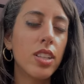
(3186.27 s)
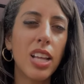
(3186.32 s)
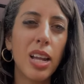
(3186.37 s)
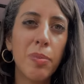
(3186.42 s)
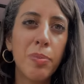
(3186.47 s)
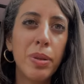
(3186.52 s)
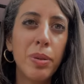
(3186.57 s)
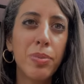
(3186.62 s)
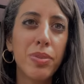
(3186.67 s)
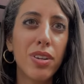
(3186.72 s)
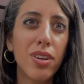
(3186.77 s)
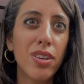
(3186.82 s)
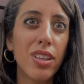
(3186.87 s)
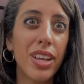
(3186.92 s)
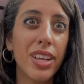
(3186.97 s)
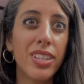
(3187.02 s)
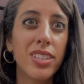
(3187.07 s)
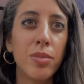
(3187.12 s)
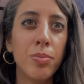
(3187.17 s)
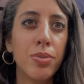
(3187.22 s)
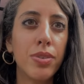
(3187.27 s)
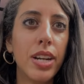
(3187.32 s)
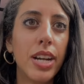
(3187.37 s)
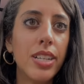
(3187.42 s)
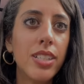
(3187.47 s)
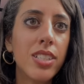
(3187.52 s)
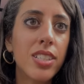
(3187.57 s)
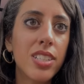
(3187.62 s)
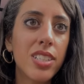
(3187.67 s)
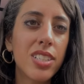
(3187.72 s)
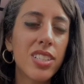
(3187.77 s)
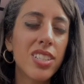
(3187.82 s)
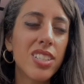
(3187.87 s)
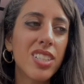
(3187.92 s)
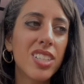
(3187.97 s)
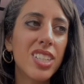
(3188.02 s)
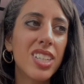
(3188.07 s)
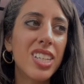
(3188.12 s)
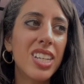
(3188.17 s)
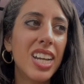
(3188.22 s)
like, depressed
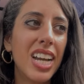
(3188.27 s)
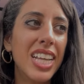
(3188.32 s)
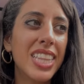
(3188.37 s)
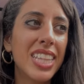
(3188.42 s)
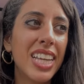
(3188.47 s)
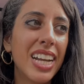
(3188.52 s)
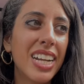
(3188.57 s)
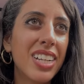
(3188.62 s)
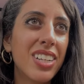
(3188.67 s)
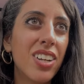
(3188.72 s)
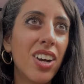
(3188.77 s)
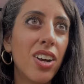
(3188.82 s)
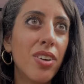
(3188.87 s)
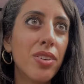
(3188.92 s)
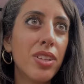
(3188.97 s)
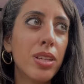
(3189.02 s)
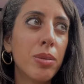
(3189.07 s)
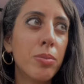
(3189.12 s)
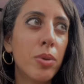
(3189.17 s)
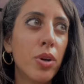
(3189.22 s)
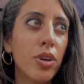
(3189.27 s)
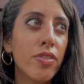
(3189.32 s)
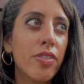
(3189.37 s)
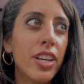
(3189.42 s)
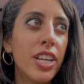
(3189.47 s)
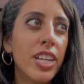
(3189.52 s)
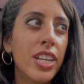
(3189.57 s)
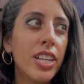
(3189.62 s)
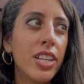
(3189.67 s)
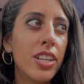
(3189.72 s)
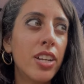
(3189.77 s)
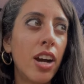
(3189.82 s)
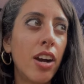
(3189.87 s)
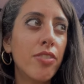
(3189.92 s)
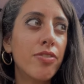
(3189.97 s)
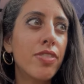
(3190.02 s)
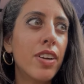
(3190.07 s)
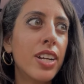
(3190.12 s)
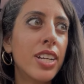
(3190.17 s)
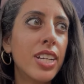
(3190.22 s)
and, like, not really motivated and not
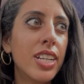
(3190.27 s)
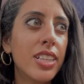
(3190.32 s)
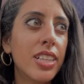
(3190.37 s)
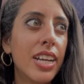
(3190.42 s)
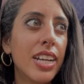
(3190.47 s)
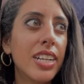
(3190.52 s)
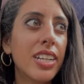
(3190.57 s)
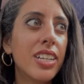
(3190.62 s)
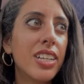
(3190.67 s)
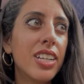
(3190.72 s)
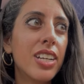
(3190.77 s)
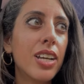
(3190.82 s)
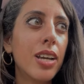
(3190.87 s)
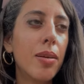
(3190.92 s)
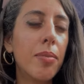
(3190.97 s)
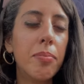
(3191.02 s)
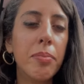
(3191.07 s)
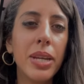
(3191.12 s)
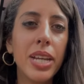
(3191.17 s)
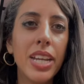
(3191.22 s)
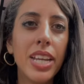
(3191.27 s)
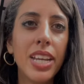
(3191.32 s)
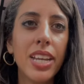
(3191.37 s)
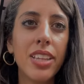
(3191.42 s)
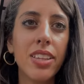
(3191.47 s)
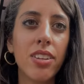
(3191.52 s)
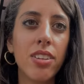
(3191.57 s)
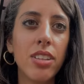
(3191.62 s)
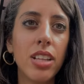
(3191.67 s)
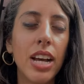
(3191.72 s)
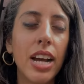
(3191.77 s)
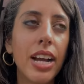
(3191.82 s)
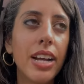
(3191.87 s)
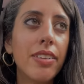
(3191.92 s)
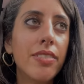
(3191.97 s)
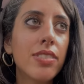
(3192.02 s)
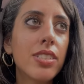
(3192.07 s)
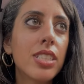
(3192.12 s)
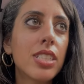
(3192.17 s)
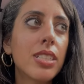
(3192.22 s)
finding, like, meaning in their lives.
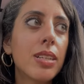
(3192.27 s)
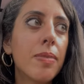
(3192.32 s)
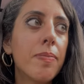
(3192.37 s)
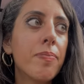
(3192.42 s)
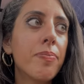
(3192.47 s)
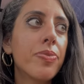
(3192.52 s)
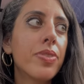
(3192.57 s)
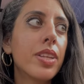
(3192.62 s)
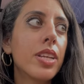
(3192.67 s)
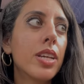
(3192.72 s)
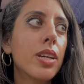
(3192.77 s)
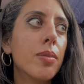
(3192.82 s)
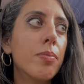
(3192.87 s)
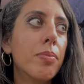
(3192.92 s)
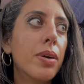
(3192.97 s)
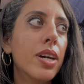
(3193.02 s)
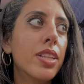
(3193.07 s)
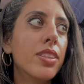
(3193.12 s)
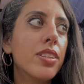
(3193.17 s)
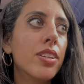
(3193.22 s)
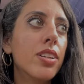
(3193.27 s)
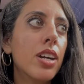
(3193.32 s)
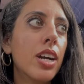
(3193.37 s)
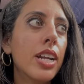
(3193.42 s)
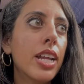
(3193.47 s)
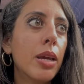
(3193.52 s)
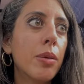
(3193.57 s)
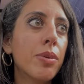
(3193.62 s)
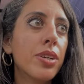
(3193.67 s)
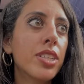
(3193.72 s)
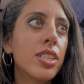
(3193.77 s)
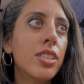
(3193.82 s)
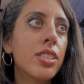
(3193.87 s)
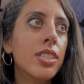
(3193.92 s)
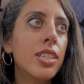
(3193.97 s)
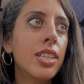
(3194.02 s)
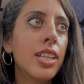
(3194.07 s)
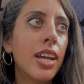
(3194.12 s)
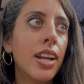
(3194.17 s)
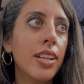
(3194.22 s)
But they're not able to see that in
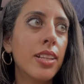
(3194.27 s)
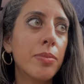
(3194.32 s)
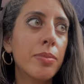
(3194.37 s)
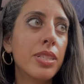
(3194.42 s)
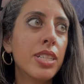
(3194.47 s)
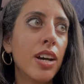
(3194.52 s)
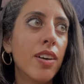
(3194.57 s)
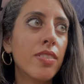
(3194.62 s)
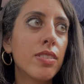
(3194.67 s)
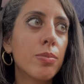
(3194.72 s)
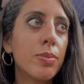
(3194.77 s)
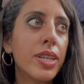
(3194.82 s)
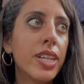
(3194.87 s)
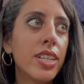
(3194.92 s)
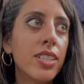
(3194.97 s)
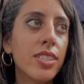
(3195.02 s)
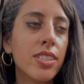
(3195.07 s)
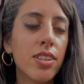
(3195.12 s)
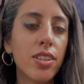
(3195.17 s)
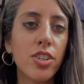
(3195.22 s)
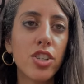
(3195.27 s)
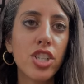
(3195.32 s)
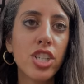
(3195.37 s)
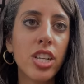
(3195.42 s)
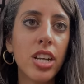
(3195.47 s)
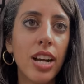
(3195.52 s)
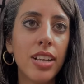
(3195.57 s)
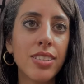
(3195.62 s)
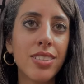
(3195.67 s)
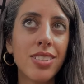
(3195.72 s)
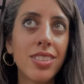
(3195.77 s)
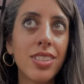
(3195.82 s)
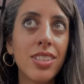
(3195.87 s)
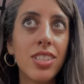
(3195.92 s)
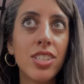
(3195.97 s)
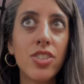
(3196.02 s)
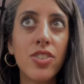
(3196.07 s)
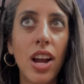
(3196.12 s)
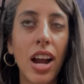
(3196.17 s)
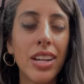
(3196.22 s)
themselves because they're just constantly
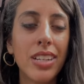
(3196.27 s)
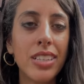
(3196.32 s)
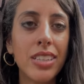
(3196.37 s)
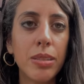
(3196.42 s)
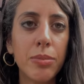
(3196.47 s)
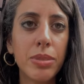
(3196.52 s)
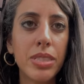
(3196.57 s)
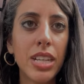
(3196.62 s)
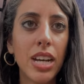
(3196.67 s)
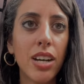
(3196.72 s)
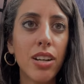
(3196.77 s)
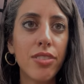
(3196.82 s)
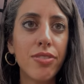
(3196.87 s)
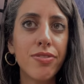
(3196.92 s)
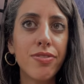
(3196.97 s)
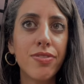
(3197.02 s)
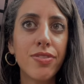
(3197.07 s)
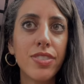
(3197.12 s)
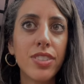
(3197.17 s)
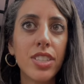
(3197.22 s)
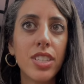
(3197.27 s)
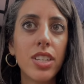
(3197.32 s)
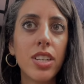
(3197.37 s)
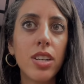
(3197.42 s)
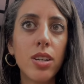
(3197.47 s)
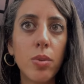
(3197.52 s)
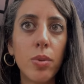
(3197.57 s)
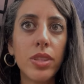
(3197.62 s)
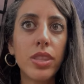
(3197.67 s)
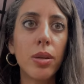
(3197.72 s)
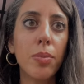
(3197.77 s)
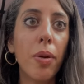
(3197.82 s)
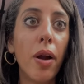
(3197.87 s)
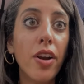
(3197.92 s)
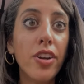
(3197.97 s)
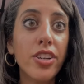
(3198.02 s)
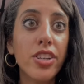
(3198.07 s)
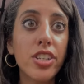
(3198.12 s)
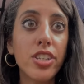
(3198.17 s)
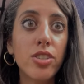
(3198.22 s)
distracting themselves with their partner
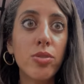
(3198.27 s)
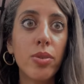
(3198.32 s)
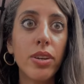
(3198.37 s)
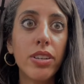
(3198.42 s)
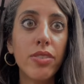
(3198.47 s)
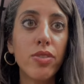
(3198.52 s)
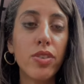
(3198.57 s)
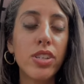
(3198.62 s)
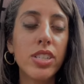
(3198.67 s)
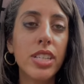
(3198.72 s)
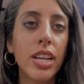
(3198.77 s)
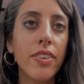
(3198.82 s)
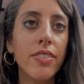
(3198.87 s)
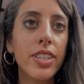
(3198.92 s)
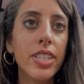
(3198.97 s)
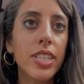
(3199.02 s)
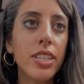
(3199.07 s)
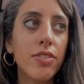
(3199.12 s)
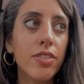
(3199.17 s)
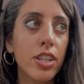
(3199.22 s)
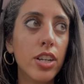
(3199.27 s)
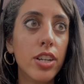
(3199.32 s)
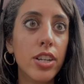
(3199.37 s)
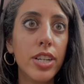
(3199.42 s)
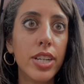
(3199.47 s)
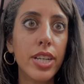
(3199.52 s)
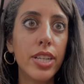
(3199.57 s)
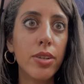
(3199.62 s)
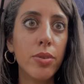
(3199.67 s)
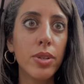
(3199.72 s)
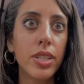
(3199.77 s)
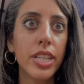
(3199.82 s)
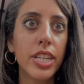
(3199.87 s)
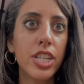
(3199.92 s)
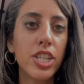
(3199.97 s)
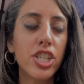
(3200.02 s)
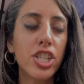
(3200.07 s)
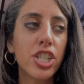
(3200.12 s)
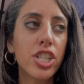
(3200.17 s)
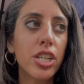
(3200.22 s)
24/7, if they're in a
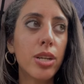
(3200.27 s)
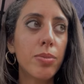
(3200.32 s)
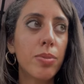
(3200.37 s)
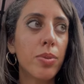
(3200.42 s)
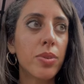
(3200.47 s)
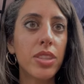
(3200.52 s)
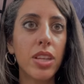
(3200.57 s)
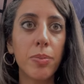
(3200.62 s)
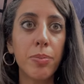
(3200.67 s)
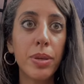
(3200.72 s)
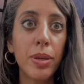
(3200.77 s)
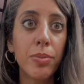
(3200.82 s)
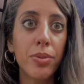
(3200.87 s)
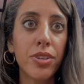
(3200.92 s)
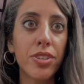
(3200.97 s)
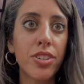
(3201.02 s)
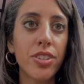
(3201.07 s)
relationship or with that people in their life.